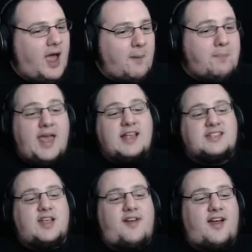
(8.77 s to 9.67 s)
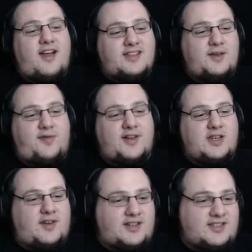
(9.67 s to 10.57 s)
a piece of art in front
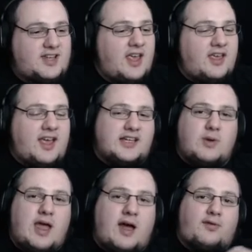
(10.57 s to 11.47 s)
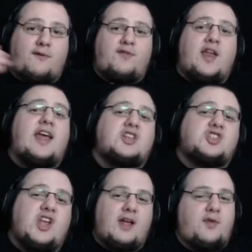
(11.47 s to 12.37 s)
of us. Yes, we have the
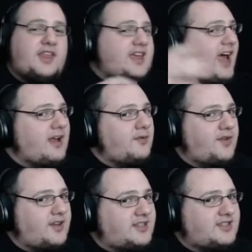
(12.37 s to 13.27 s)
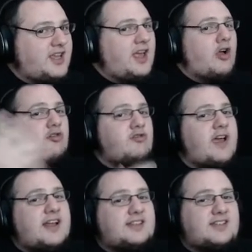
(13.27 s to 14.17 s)
flesh for the canvas,
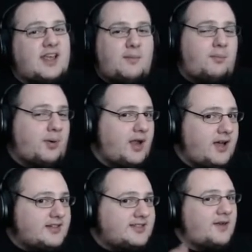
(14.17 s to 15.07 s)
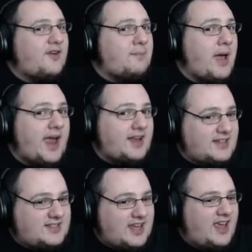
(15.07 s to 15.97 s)
red blood for
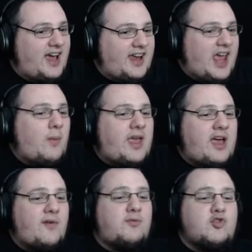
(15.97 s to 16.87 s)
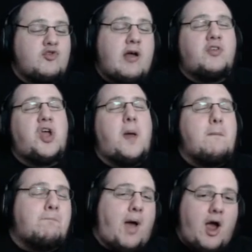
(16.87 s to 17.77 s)
paint, and now we have ground
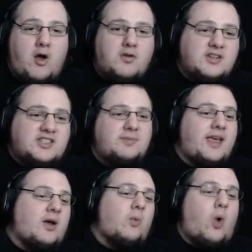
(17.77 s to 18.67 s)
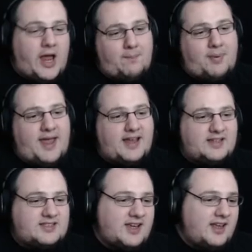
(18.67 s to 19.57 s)
up bones to make a white
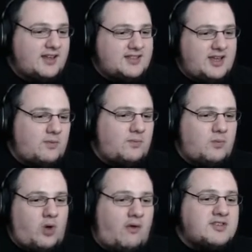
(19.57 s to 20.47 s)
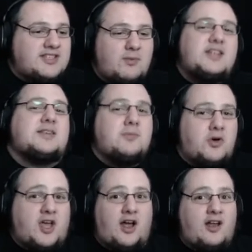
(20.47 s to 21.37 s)
paint. So obviously we need some
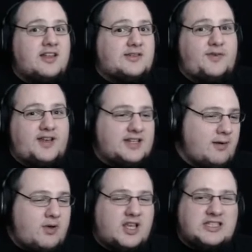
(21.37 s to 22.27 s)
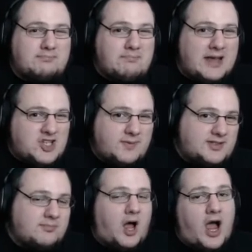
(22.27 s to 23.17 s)
more colours for this. Maybe we can smash up
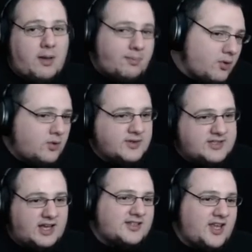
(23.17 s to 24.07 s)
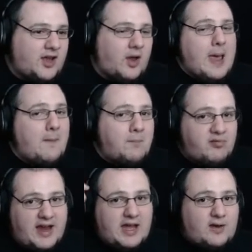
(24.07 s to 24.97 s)
some eyeballs, I don't know,
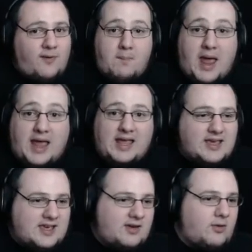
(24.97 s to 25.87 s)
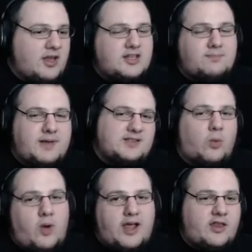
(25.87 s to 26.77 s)
brain for pink, or you just mix
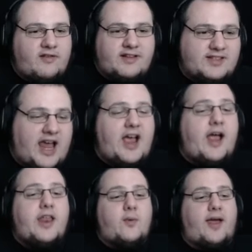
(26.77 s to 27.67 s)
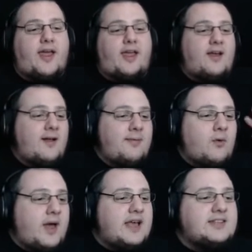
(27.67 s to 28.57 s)
the white and the red together. Anyway,
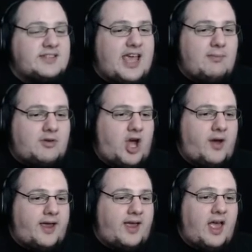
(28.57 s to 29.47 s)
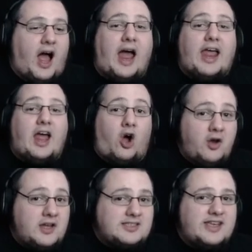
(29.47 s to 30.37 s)
where's this game going? I
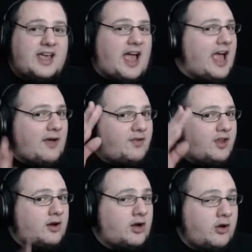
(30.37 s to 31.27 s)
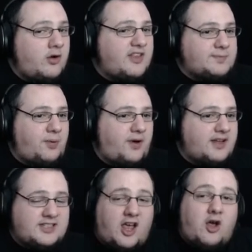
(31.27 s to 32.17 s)
honestly haven't a clue at this
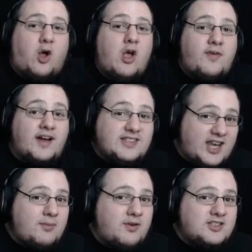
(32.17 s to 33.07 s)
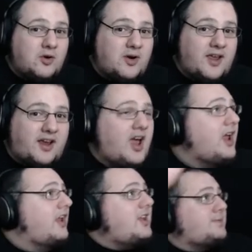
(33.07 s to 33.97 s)
point, so without any more stalling,
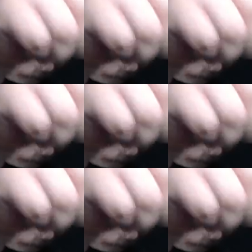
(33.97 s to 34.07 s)
let's